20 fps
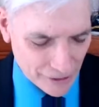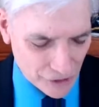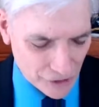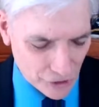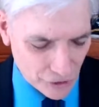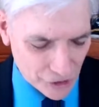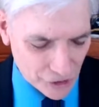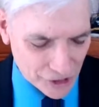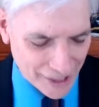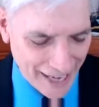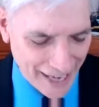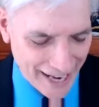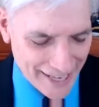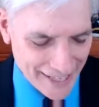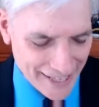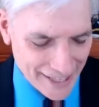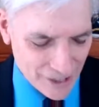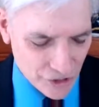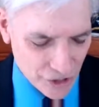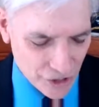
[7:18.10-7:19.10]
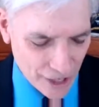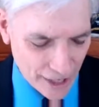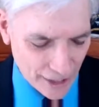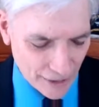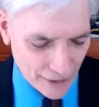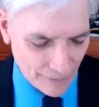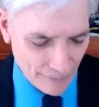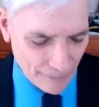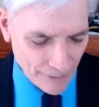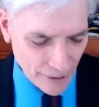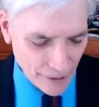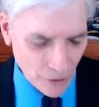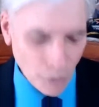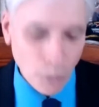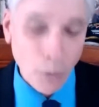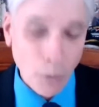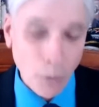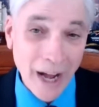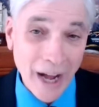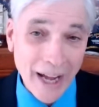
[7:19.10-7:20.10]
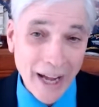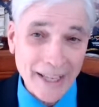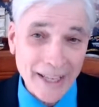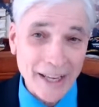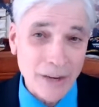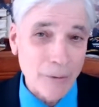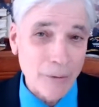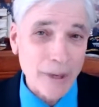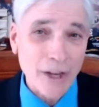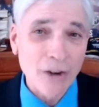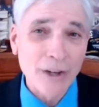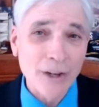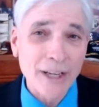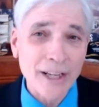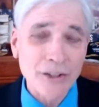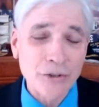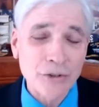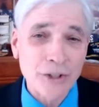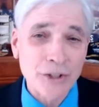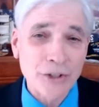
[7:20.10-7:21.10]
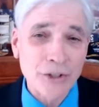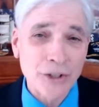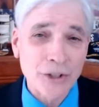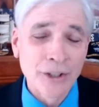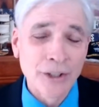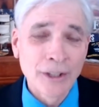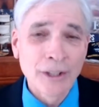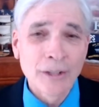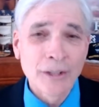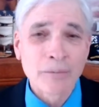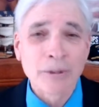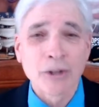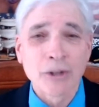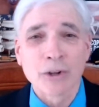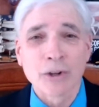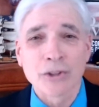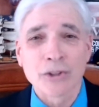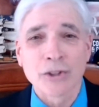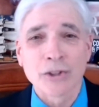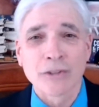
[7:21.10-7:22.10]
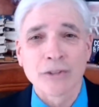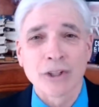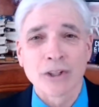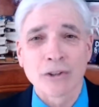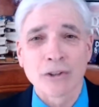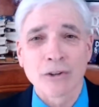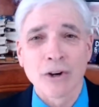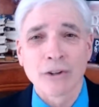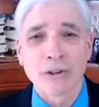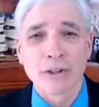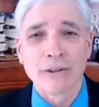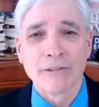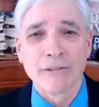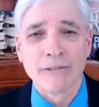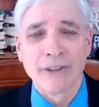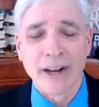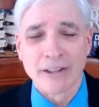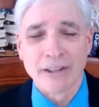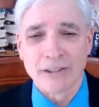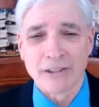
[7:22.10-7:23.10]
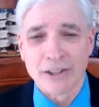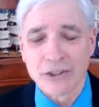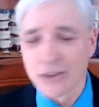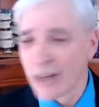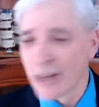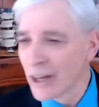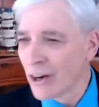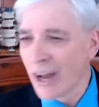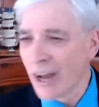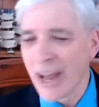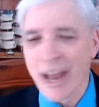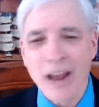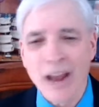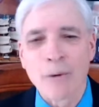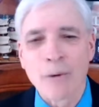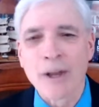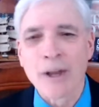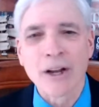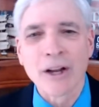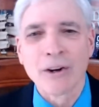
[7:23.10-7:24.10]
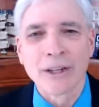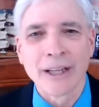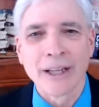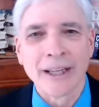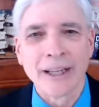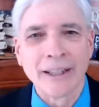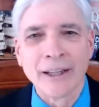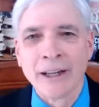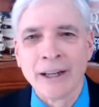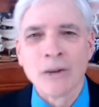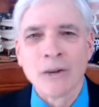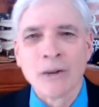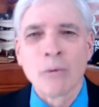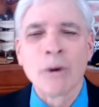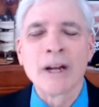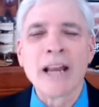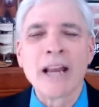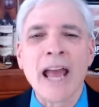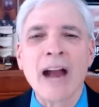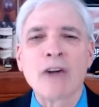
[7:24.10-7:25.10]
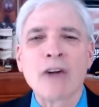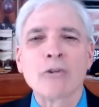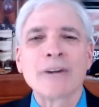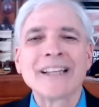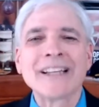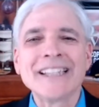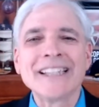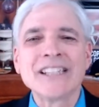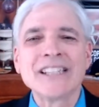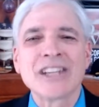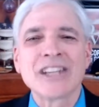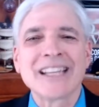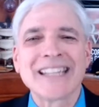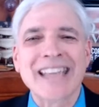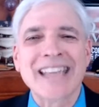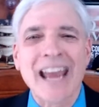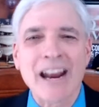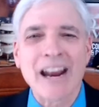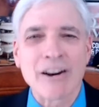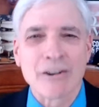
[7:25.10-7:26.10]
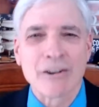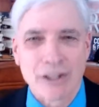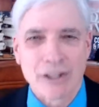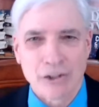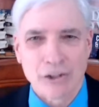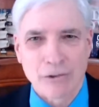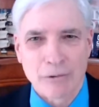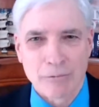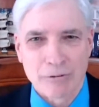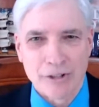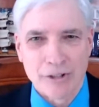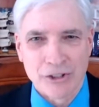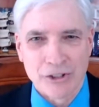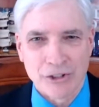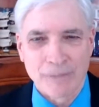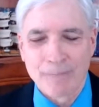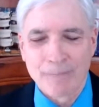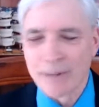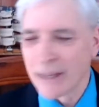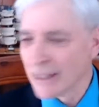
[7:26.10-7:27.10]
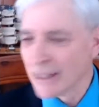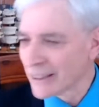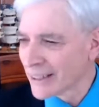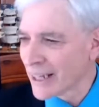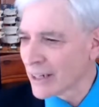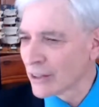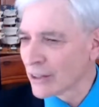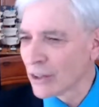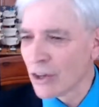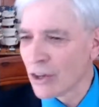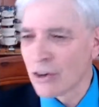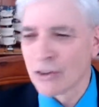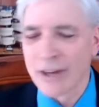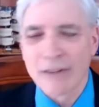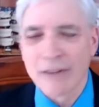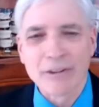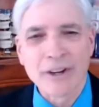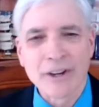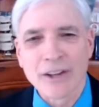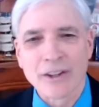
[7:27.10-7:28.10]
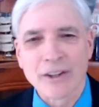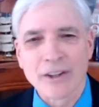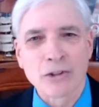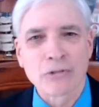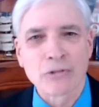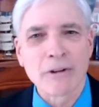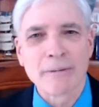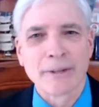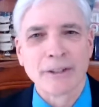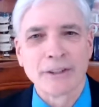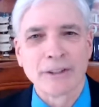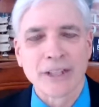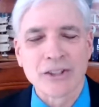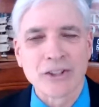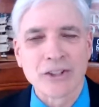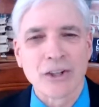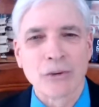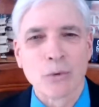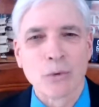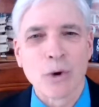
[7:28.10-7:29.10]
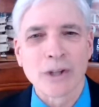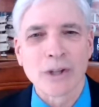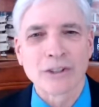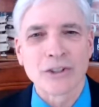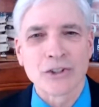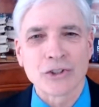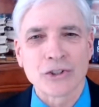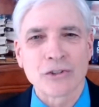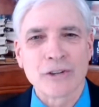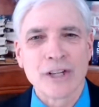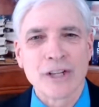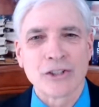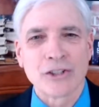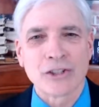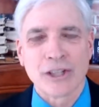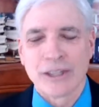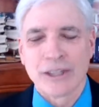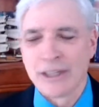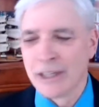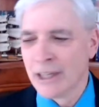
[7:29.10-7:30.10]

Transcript: to stay in jail. Why? Here we go again, Tricia, because of the coronavirus. Here we go again. We're now releasing terrorists from prison, let alone every other criminal that's going to walk the streets and